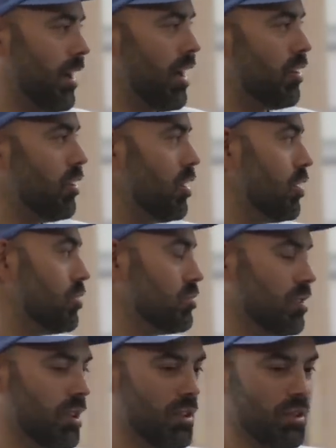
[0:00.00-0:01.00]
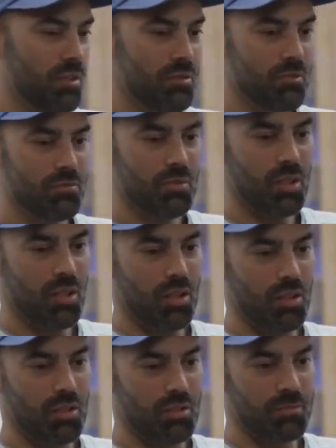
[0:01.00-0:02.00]
I don't know,
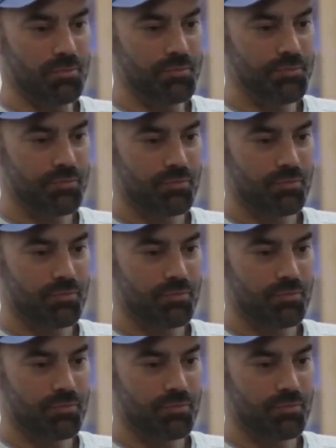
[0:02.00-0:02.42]
um,